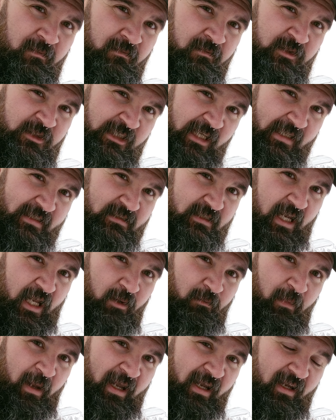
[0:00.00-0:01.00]
sticks
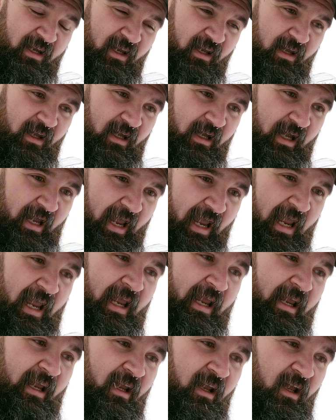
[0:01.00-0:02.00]
and make
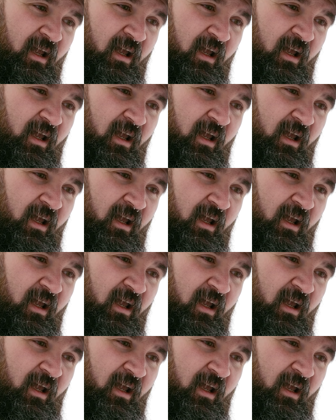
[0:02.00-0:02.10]
a